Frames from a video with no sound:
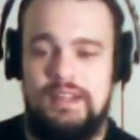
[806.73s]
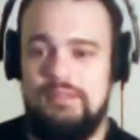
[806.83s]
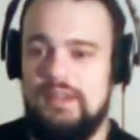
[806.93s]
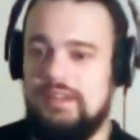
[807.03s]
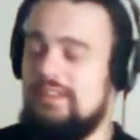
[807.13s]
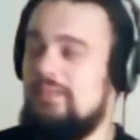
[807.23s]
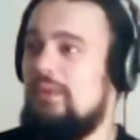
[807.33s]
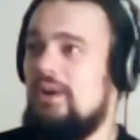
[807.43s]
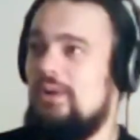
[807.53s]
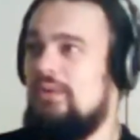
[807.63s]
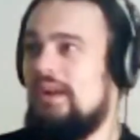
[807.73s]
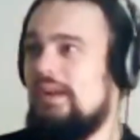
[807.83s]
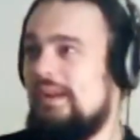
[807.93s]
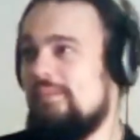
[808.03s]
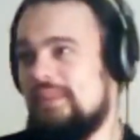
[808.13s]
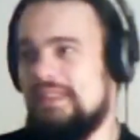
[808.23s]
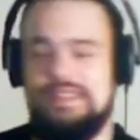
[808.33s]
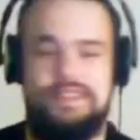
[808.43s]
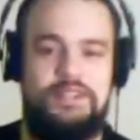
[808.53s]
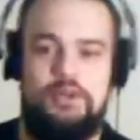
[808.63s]
I'm like, wow, I am in
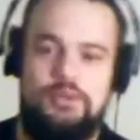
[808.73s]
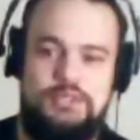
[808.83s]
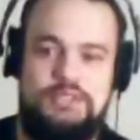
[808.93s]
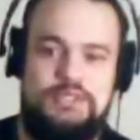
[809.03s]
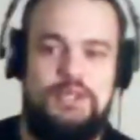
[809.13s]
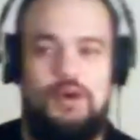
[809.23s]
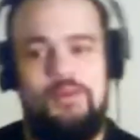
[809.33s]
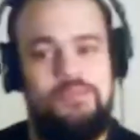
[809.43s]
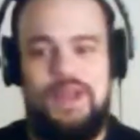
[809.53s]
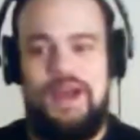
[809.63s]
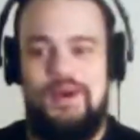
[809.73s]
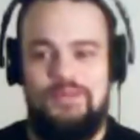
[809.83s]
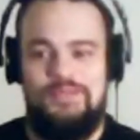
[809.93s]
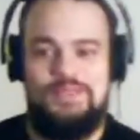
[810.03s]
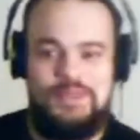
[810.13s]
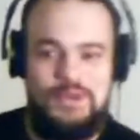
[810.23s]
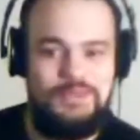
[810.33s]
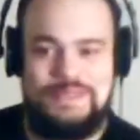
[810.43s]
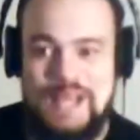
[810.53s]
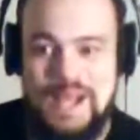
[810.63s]
the Ghost's hometown,
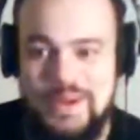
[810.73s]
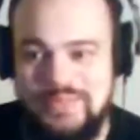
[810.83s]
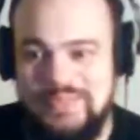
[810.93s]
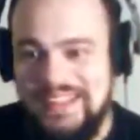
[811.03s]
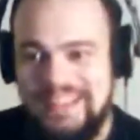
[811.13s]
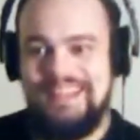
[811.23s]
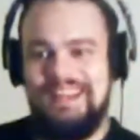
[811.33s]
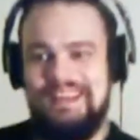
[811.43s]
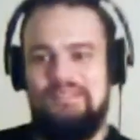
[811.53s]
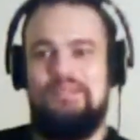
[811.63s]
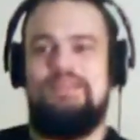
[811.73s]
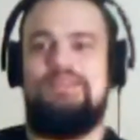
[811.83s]
Ghost Town, where